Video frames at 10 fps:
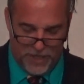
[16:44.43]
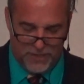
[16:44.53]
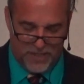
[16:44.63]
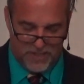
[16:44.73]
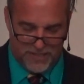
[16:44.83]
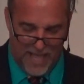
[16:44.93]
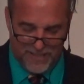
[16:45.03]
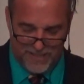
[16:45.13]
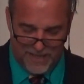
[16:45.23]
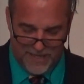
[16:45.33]
Jesus
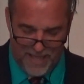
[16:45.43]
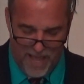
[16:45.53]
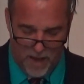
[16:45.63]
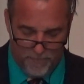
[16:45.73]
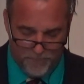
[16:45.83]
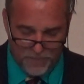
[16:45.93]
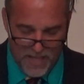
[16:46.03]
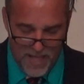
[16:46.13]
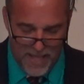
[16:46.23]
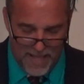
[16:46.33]
then said to them,
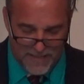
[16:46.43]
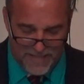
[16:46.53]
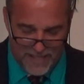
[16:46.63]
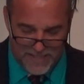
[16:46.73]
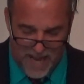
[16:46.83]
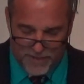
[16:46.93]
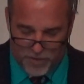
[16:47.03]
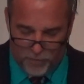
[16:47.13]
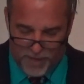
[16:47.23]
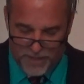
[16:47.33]
is this not the